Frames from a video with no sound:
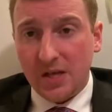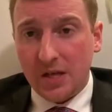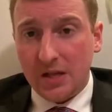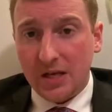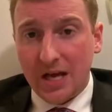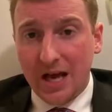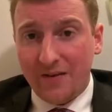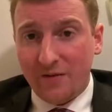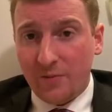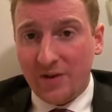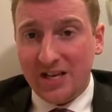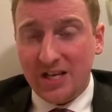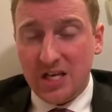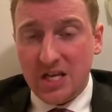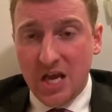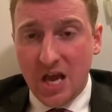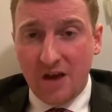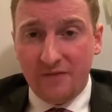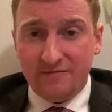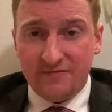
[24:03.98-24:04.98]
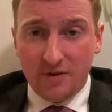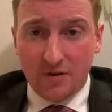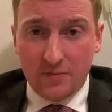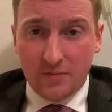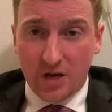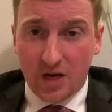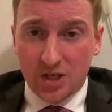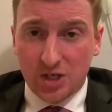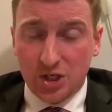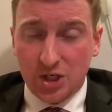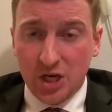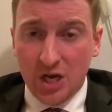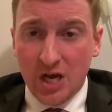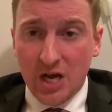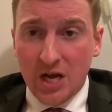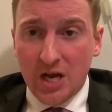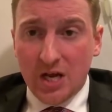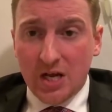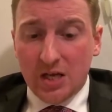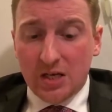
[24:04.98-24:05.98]
And the government in Kiev very much
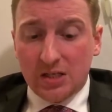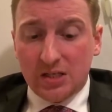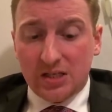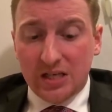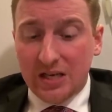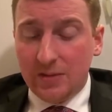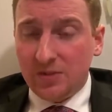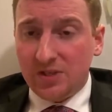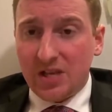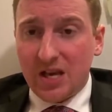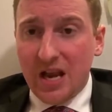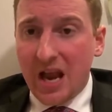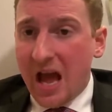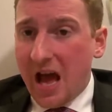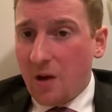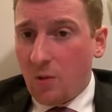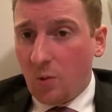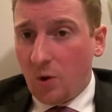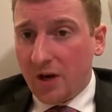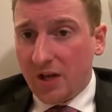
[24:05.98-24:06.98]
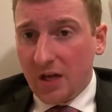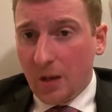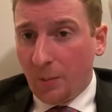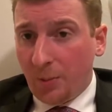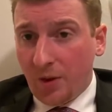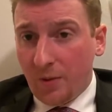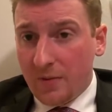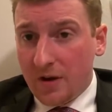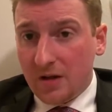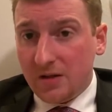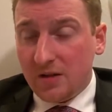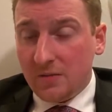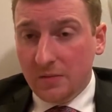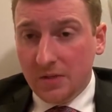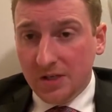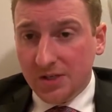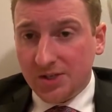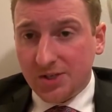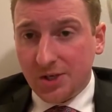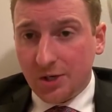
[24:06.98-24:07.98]
seems to not want to implement the
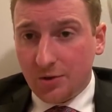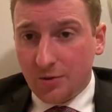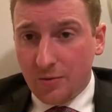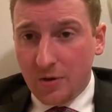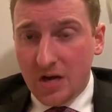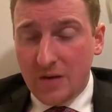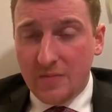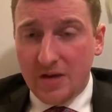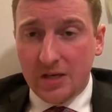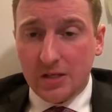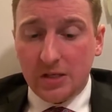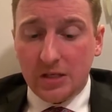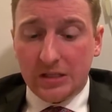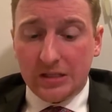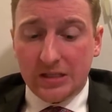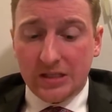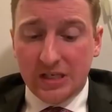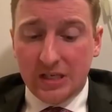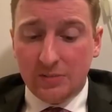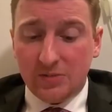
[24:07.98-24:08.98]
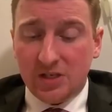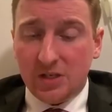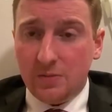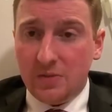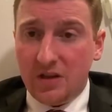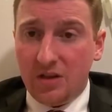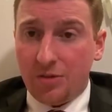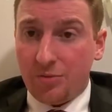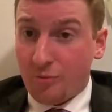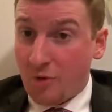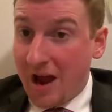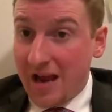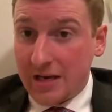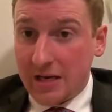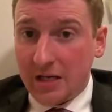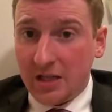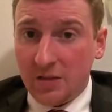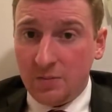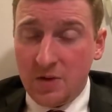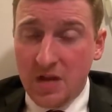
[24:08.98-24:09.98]
Minsk agreement and seems to be
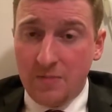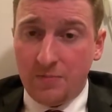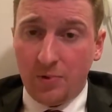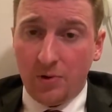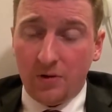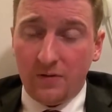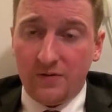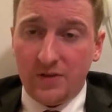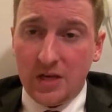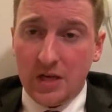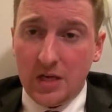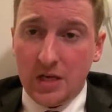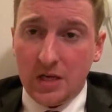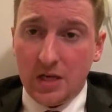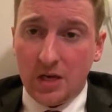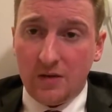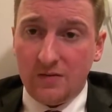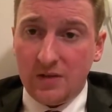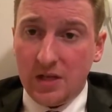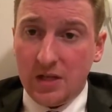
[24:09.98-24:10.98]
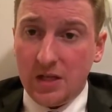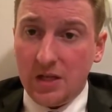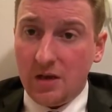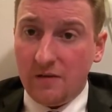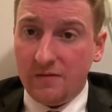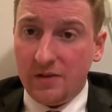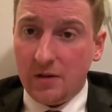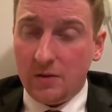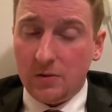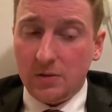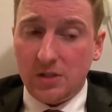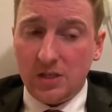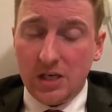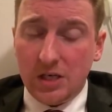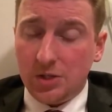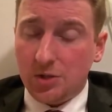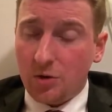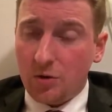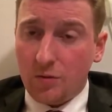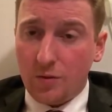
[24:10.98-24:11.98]
threatening the people of the of, the, of those
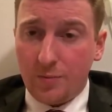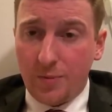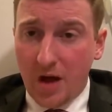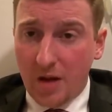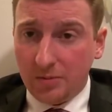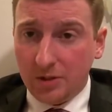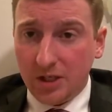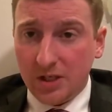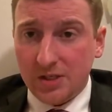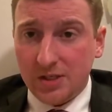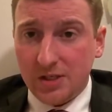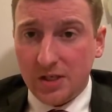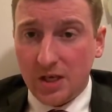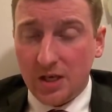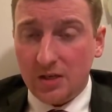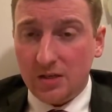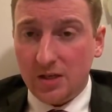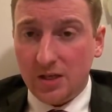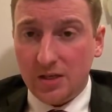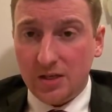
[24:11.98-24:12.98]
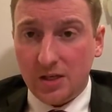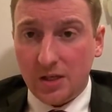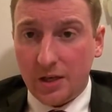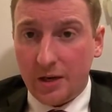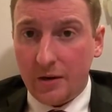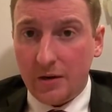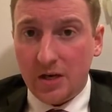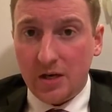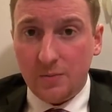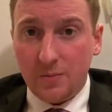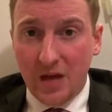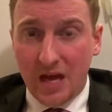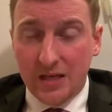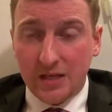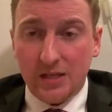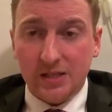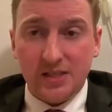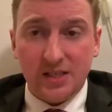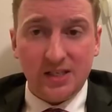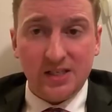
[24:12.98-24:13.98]
eastern republics that, that declared
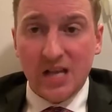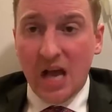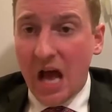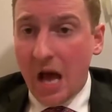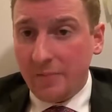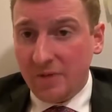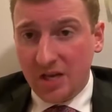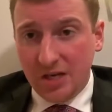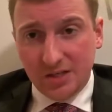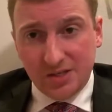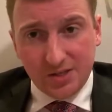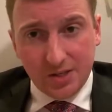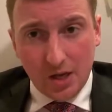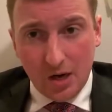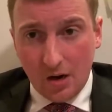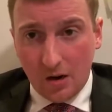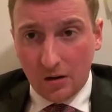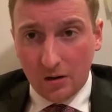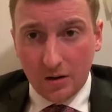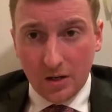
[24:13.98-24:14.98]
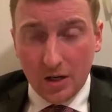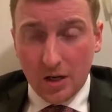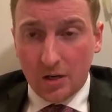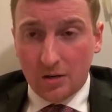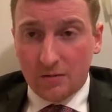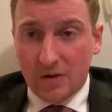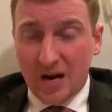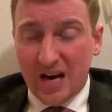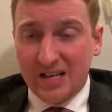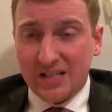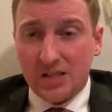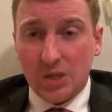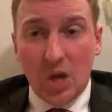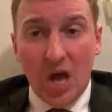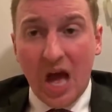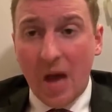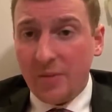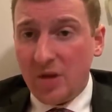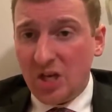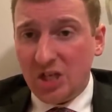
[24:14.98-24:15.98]
independence. And it's communists there, right?
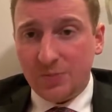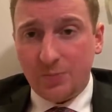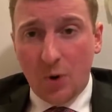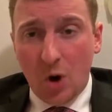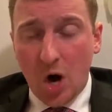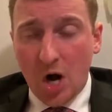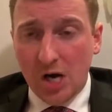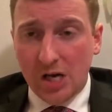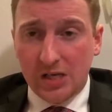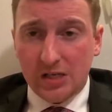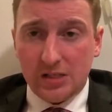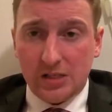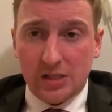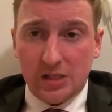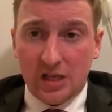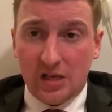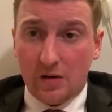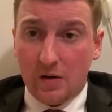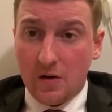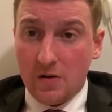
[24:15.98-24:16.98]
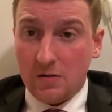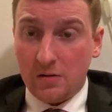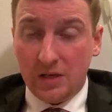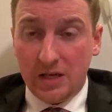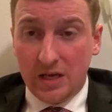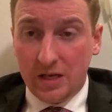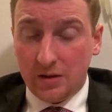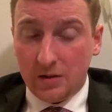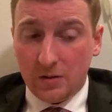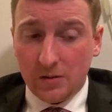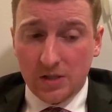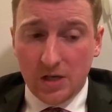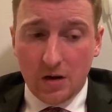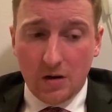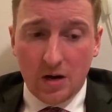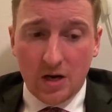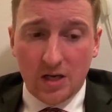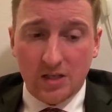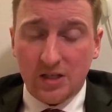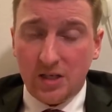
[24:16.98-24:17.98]
It's the communist parties that are leading those
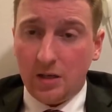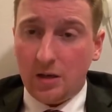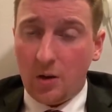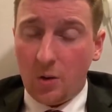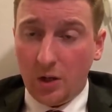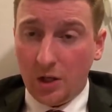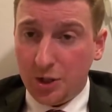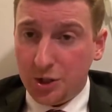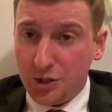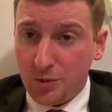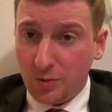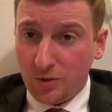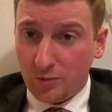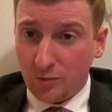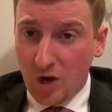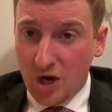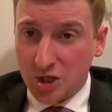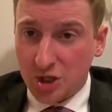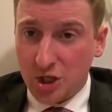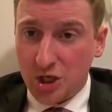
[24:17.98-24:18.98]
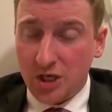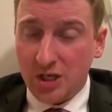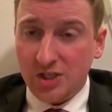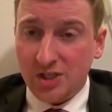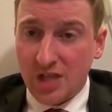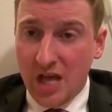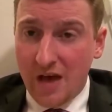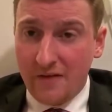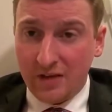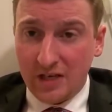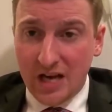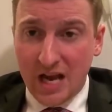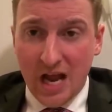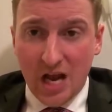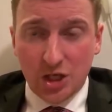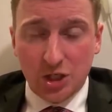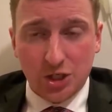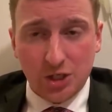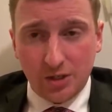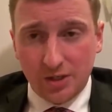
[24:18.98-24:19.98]
areas in coalition with Russian and Slavic
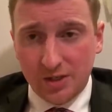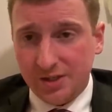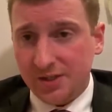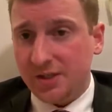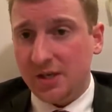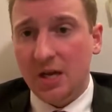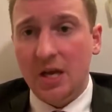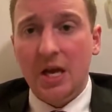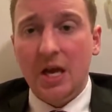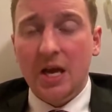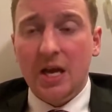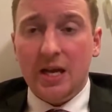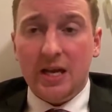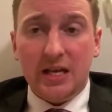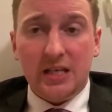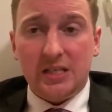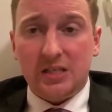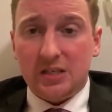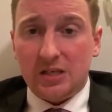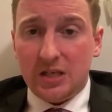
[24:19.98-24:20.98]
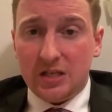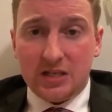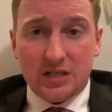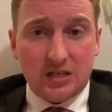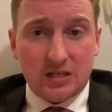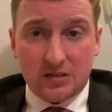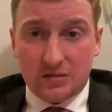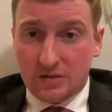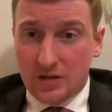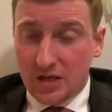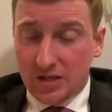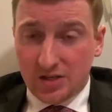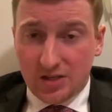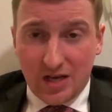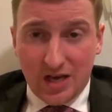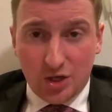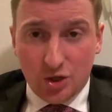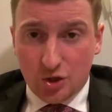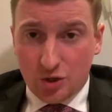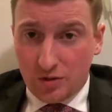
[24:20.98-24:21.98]
nationalists. It's it's it's
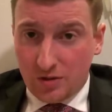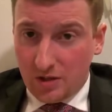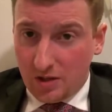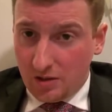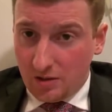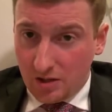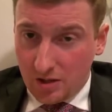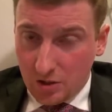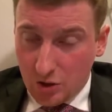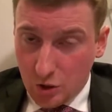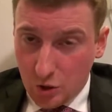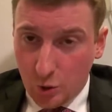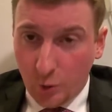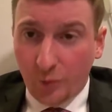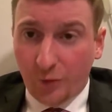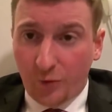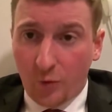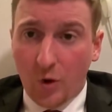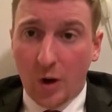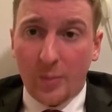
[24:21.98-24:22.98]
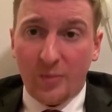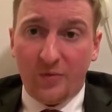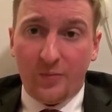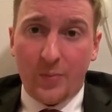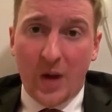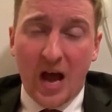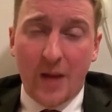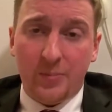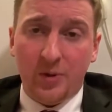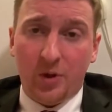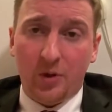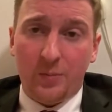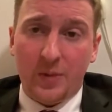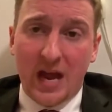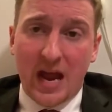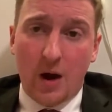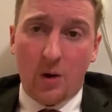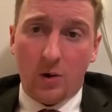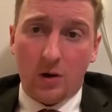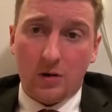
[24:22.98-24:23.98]
a new form of popular
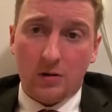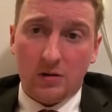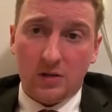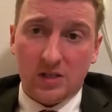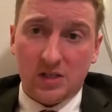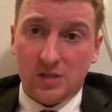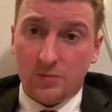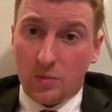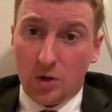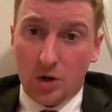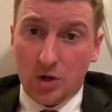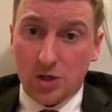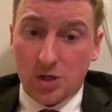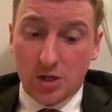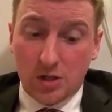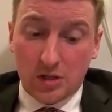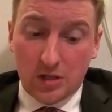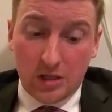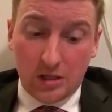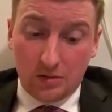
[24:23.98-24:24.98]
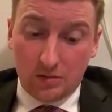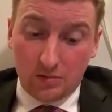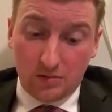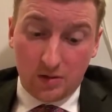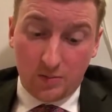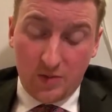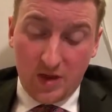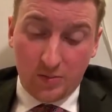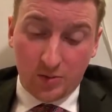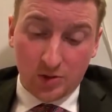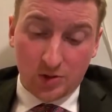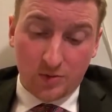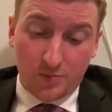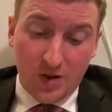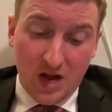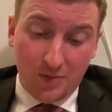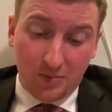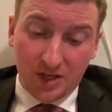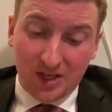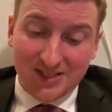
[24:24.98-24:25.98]
power that's emerged in the, the People's
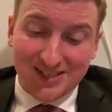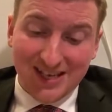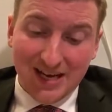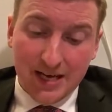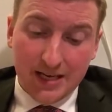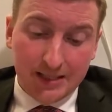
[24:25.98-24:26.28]
Republics.